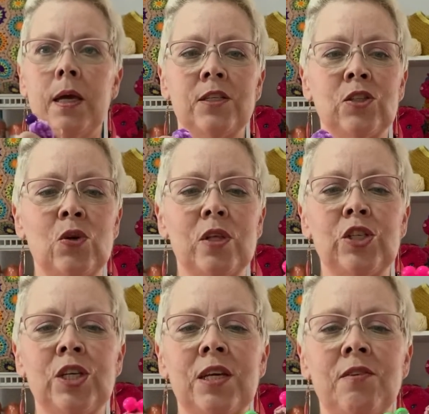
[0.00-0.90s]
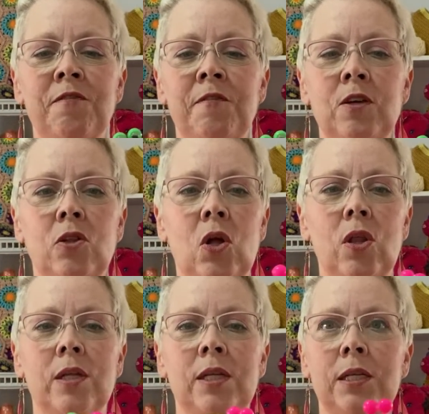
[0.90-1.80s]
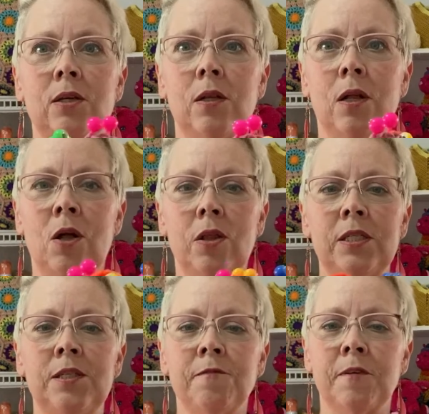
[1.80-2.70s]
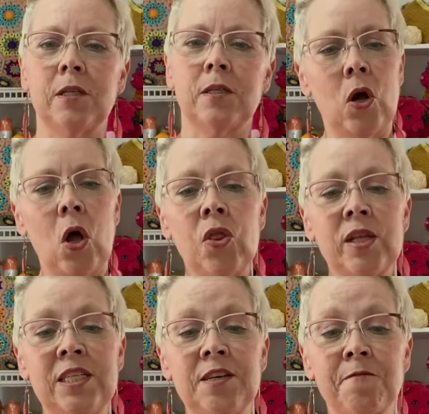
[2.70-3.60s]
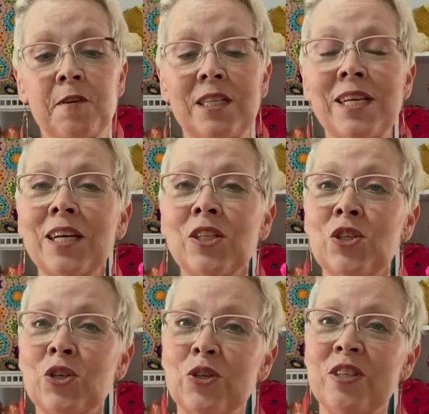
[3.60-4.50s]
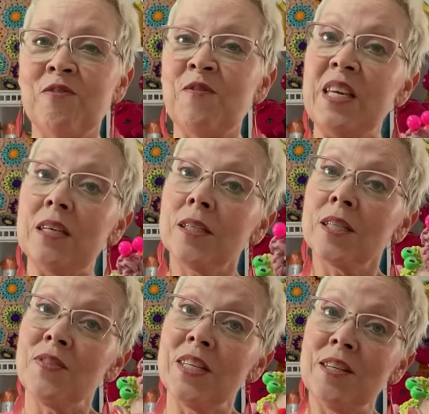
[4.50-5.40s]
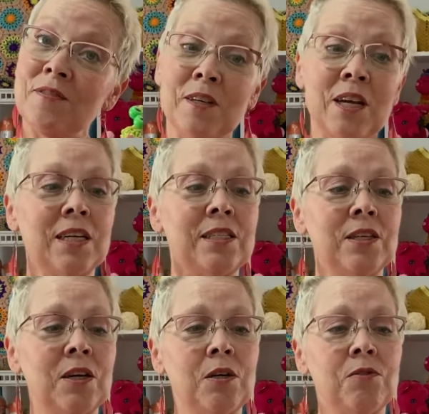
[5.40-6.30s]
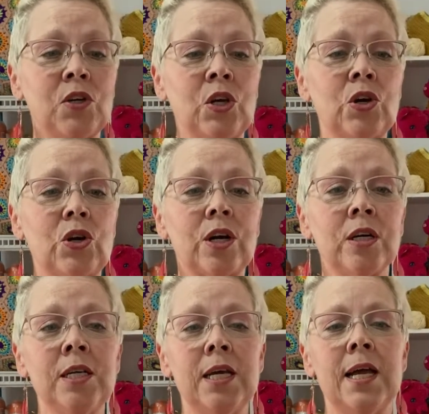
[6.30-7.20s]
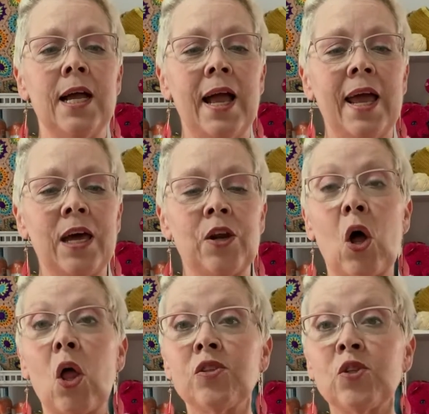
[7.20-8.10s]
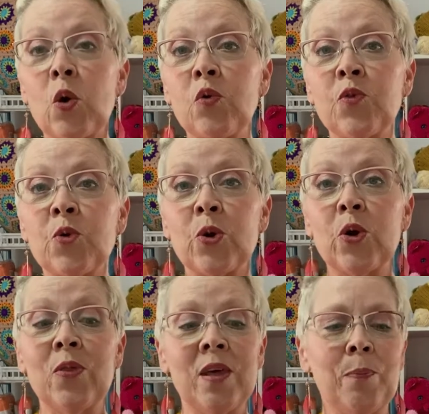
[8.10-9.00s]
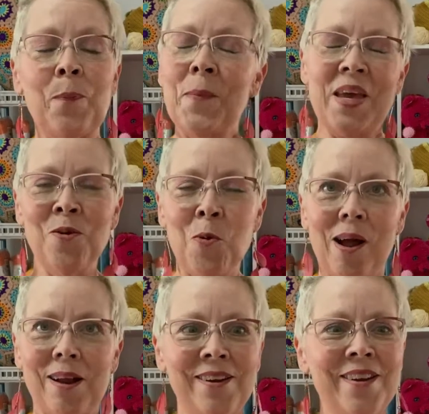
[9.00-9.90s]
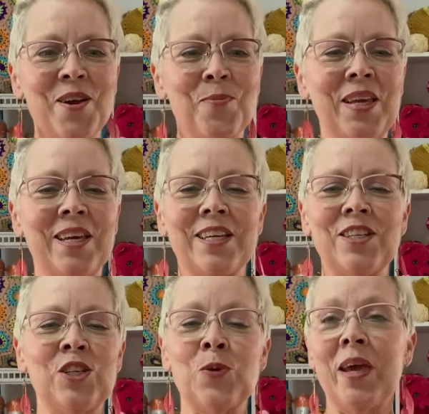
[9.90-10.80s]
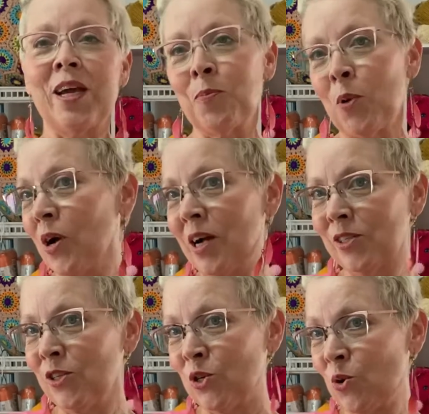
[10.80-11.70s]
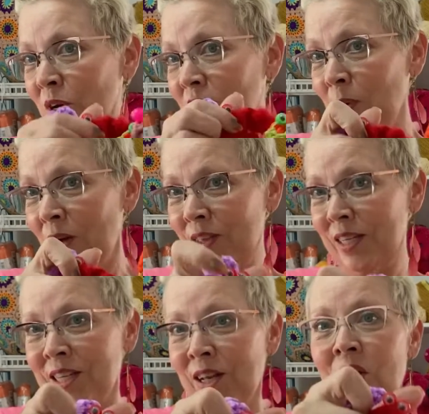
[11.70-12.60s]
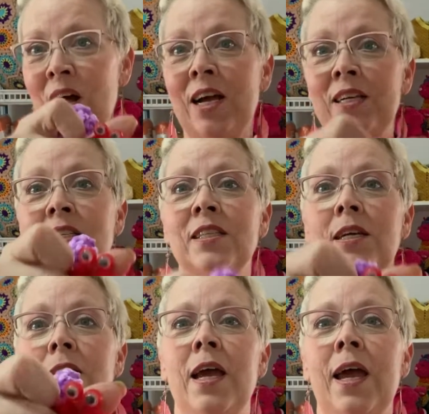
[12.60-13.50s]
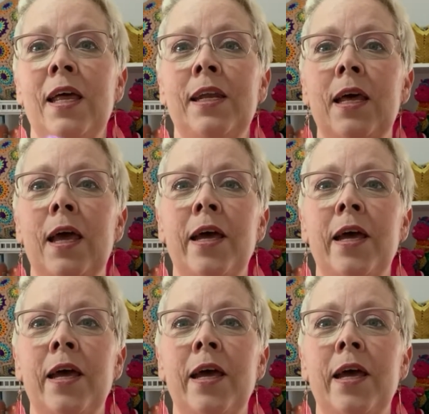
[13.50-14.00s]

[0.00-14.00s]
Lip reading: so that she can feel all the different textures and feels of the different kinds of yarn. And also for the big one, because she'll make up all kinds of stories about these little guys and